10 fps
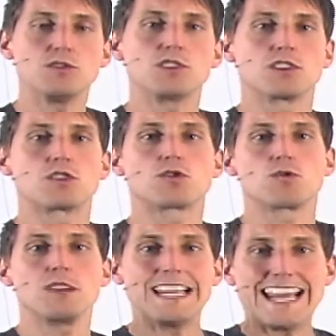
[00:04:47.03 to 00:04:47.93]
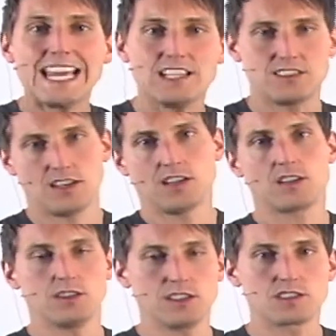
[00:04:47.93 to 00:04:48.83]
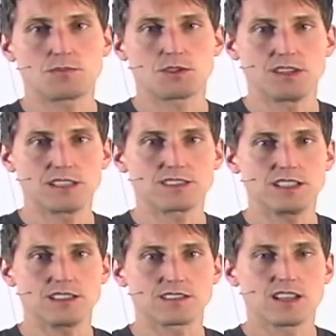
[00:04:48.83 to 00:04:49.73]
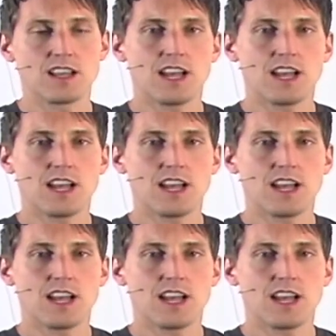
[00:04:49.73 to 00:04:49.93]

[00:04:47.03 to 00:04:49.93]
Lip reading: to create good experiences.